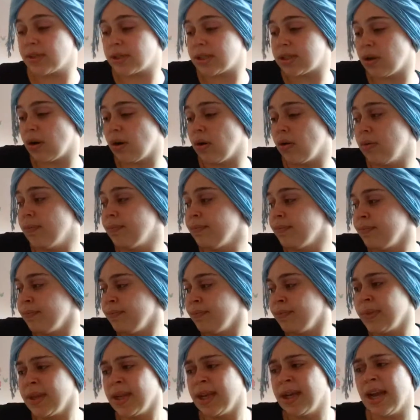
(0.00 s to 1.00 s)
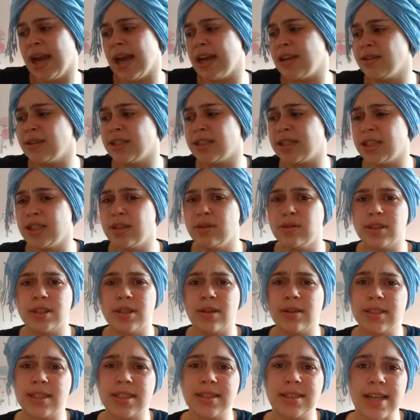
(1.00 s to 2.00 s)
So I used to use
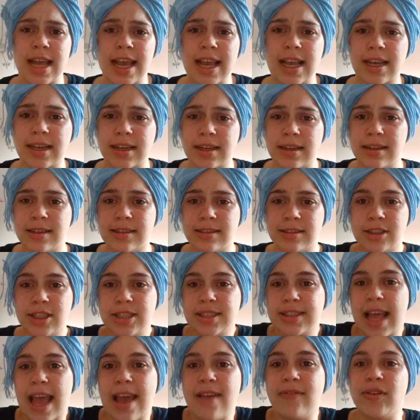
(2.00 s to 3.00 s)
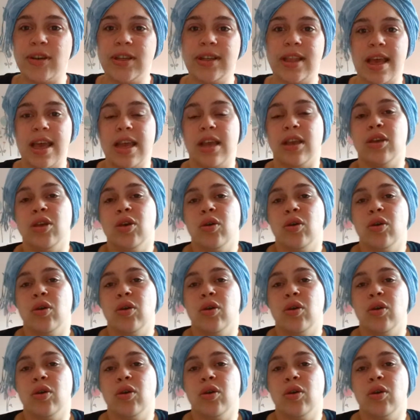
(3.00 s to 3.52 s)
those as like just everything.